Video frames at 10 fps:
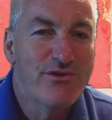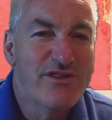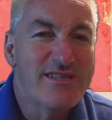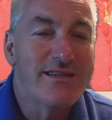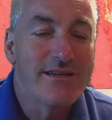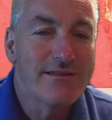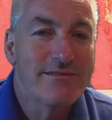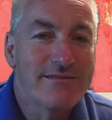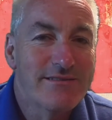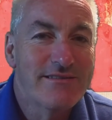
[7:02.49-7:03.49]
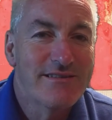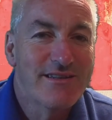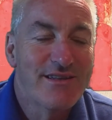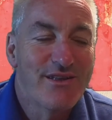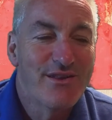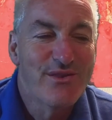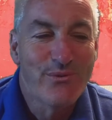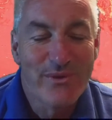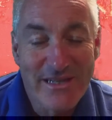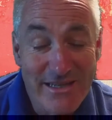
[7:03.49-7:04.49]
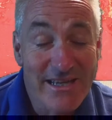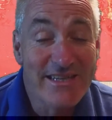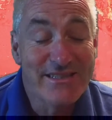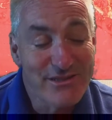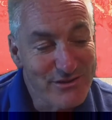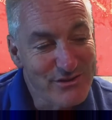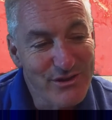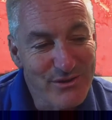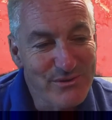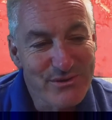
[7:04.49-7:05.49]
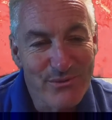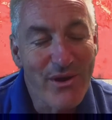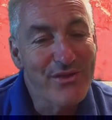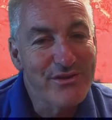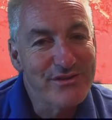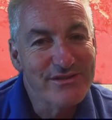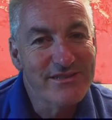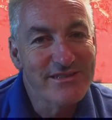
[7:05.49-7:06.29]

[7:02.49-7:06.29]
Or is it that we need to do to others